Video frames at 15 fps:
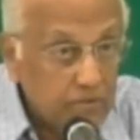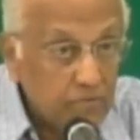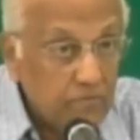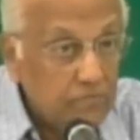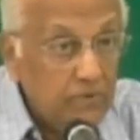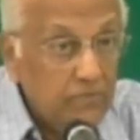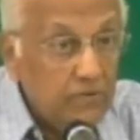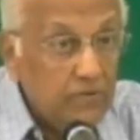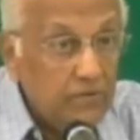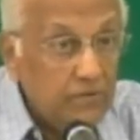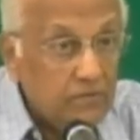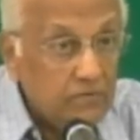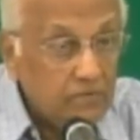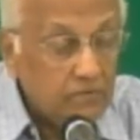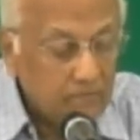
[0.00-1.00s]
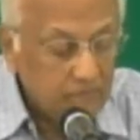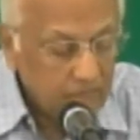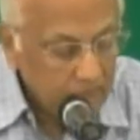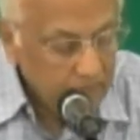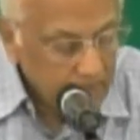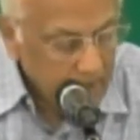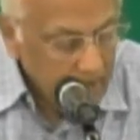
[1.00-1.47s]
won't be with you.
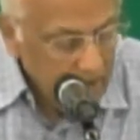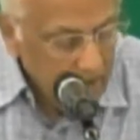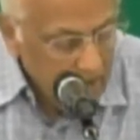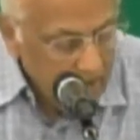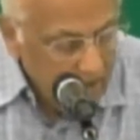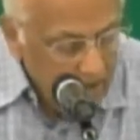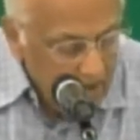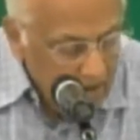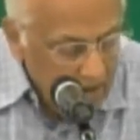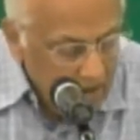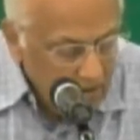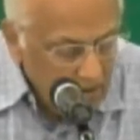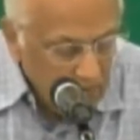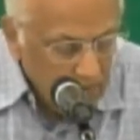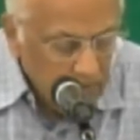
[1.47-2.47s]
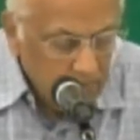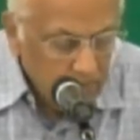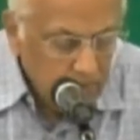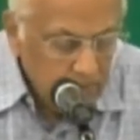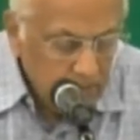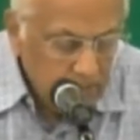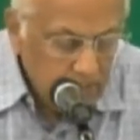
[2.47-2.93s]
And you know what
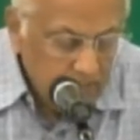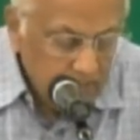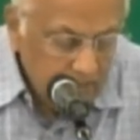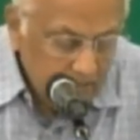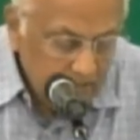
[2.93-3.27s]
Moses said?